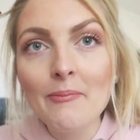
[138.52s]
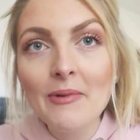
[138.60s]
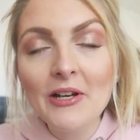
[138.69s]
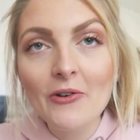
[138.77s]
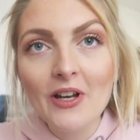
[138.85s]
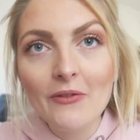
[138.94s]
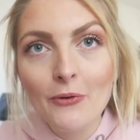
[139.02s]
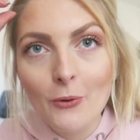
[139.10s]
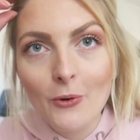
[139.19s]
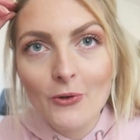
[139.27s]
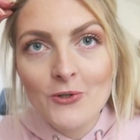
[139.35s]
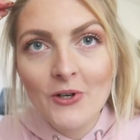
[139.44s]
let me know if you
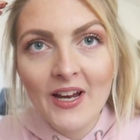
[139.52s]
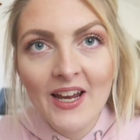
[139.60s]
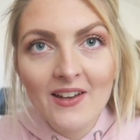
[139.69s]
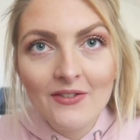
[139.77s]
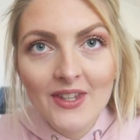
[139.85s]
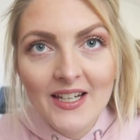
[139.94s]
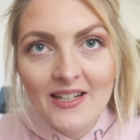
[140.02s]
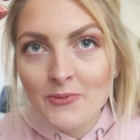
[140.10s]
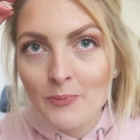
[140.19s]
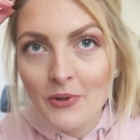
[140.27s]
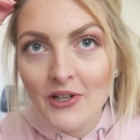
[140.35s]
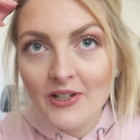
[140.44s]
also have
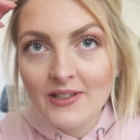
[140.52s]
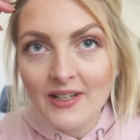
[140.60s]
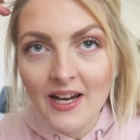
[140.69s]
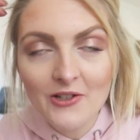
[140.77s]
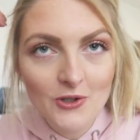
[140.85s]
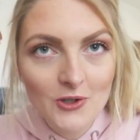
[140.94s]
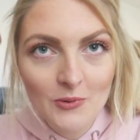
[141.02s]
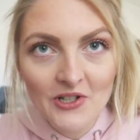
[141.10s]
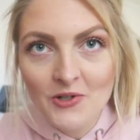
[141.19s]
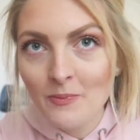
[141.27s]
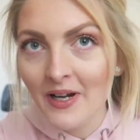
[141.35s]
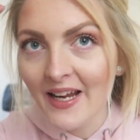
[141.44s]
this, but I just
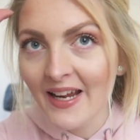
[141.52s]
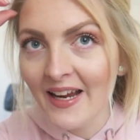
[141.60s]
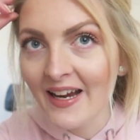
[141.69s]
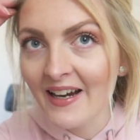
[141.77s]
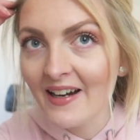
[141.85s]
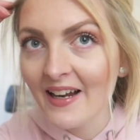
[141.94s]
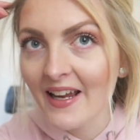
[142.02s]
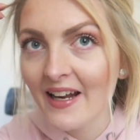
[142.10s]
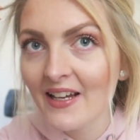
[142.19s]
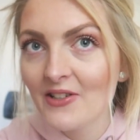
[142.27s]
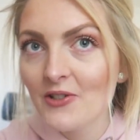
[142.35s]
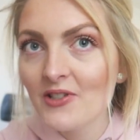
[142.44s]
washed my hair
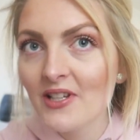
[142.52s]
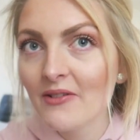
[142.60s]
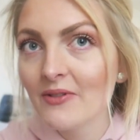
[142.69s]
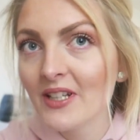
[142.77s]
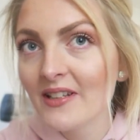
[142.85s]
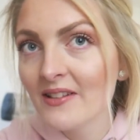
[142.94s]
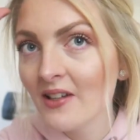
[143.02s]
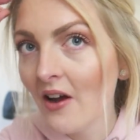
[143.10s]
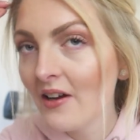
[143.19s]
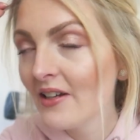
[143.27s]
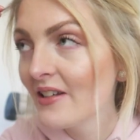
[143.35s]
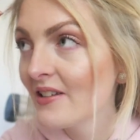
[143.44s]
and I just have the
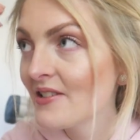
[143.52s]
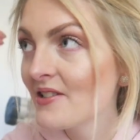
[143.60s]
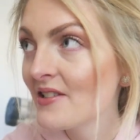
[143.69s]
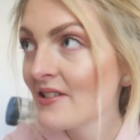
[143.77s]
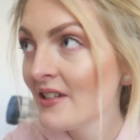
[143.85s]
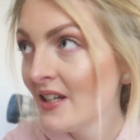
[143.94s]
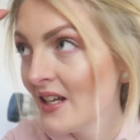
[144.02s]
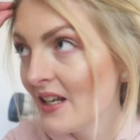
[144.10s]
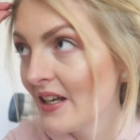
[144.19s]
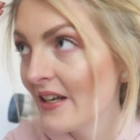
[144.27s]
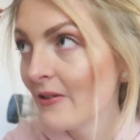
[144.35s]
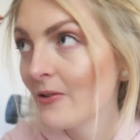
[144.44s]
tiniest
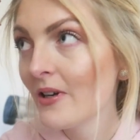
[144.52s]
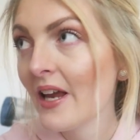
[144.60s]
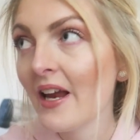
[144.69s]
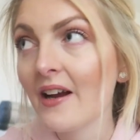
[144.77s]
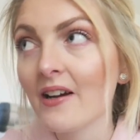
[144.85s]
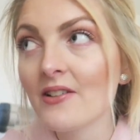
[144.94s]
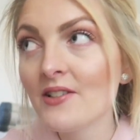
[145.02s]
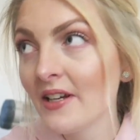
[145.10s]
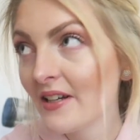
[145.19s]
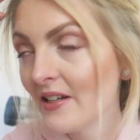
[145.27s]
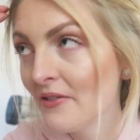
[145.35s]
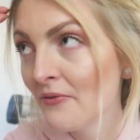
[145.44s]
little hairs
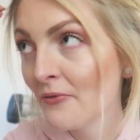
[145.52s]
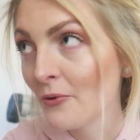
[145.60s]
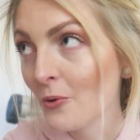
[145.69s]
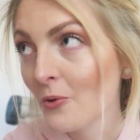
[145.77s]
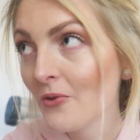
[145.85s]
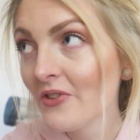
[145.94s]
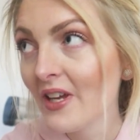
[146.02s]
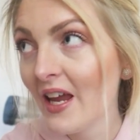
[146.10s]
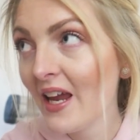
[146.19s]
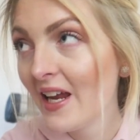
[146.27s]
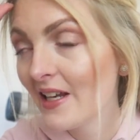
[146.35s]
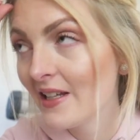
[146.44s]
here in the front
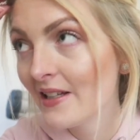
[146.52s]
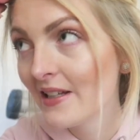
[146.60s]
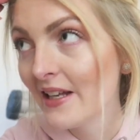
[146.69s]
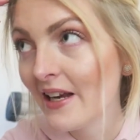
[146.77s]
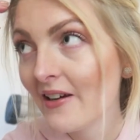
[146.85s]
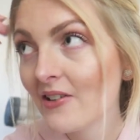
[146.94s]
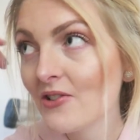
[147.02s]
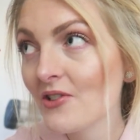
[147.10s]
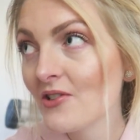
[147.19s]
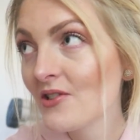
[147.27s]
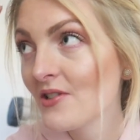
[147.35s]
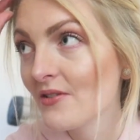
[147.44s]
and they are
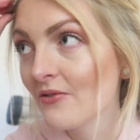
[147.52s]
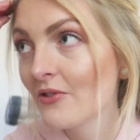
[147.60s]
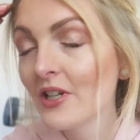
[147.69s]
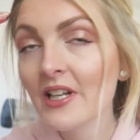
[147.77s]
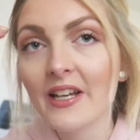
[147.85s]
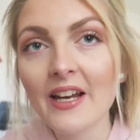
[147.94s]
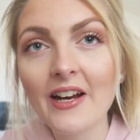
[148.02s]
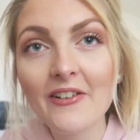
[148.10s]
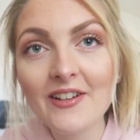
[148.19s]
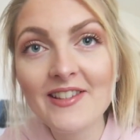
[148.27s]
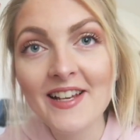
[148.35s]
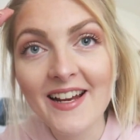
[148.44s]
just really
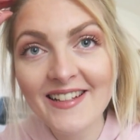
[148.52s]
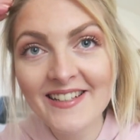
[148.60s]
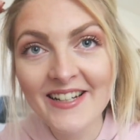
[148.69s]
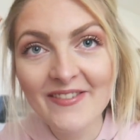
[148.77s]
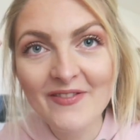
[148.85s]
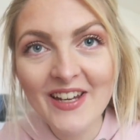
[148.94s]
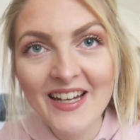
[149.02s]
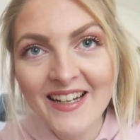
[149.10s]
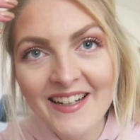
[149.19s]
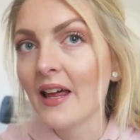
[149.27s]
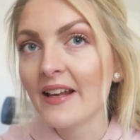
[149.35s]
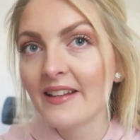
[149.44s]
irritating
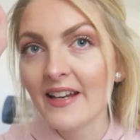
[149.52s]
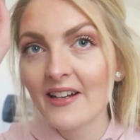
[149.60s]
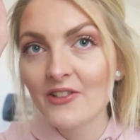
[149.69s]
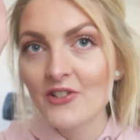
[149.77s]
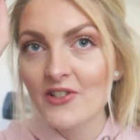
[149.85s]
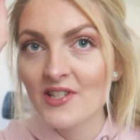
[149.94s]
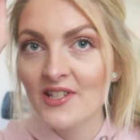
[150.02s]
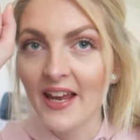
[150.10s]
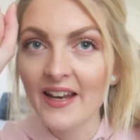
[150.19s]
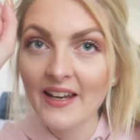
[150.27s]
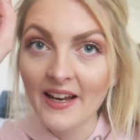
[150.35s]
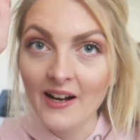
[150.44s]
me. Like they are just
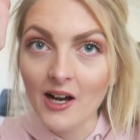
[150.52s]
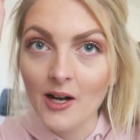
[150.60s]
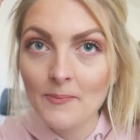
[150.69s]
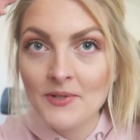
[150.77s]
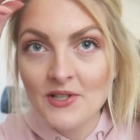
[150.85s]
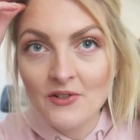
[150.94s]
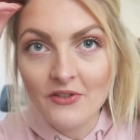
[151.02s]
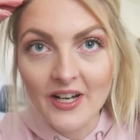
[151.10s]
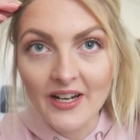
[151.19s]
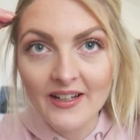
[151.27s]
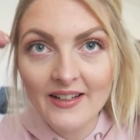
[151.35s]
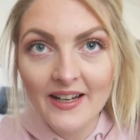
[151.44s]
standing up
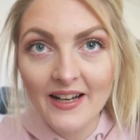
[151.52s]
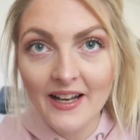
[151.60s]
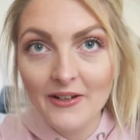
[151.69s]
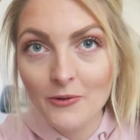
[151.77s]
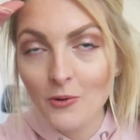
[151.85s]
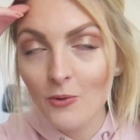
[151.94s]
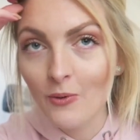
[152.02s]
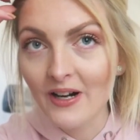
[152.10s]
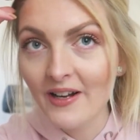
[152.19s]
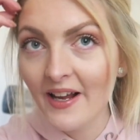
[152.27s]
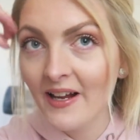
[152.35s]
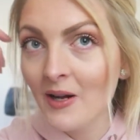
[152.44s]
straight and I don't know
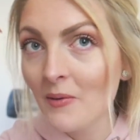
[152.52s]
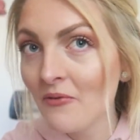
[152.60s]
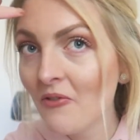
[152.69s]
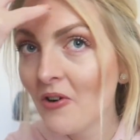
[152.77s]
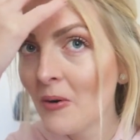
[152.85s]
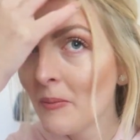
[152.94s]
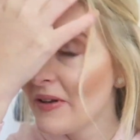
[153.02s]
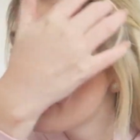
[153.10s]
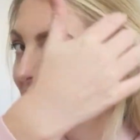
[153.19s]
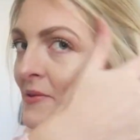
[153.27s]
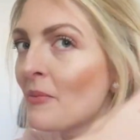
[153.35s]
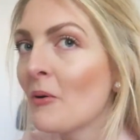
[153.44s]
where they come from,
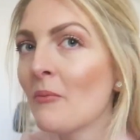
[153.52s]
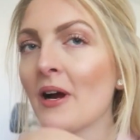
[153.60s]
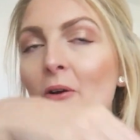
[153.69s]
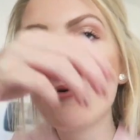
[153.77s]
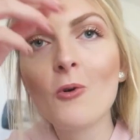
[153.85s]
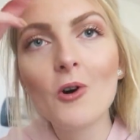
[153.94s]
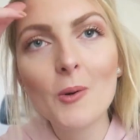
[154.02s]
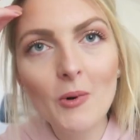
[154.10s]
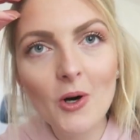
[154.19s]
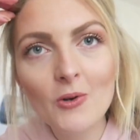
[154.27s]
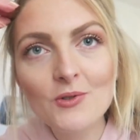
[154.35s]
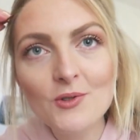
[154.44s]
if it's about my
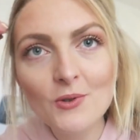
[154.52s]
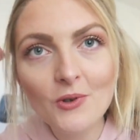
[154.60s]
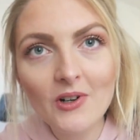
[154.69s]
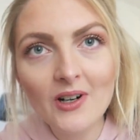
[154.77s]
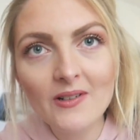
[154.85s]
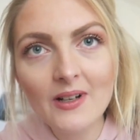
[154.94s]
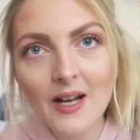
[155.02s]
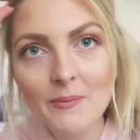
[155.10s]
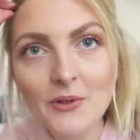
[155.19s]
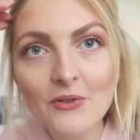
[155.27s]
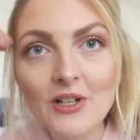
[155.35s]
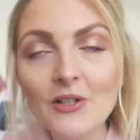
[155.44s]
hormones or
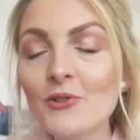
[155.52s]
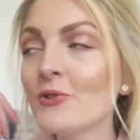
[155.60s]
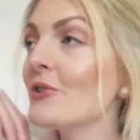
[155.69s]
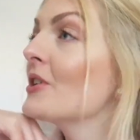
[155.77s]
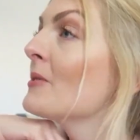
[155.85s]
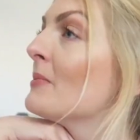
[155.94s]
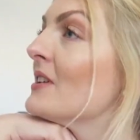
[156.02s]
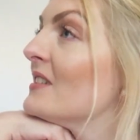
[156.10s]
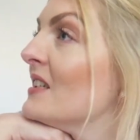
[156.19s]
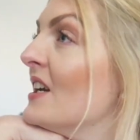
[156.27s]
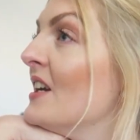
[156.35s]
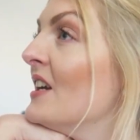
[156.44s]
I'm not really sure,
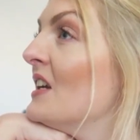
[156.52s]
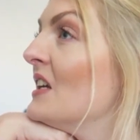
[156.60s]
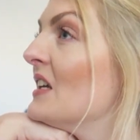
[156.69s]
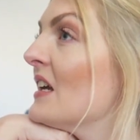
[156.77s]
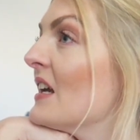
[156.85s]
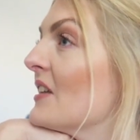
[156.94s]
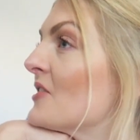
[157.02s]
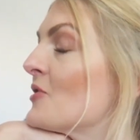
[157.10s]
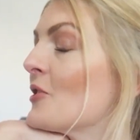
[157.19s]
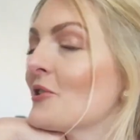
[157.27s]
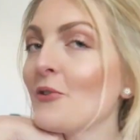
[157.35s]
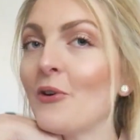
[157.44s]
but it's
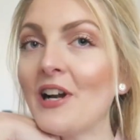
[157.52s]
just